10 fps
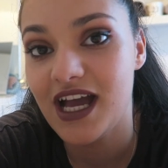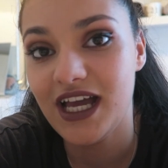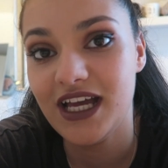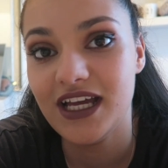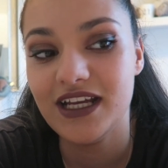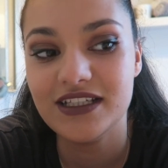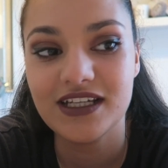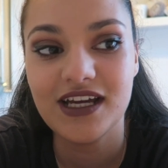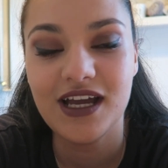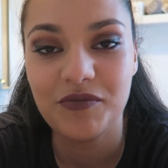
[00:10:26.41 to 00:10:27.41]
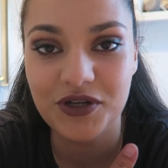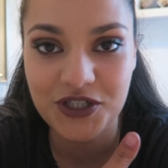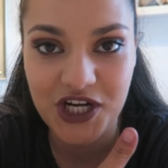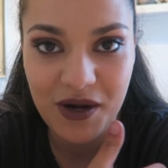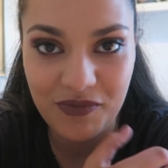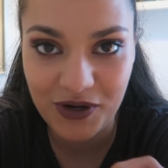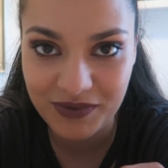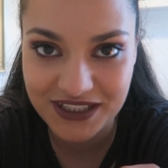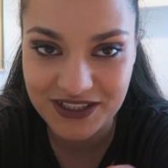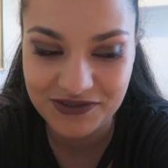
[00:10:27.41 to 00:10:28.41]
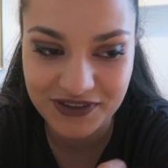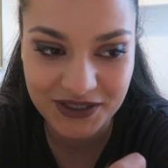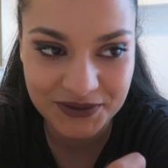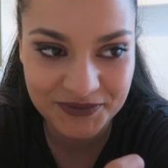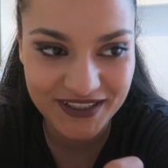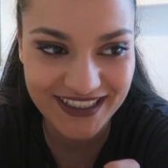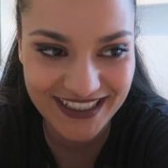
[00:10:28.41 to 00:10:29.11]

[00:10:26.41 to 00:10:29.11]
And I'm gonna try and promise to film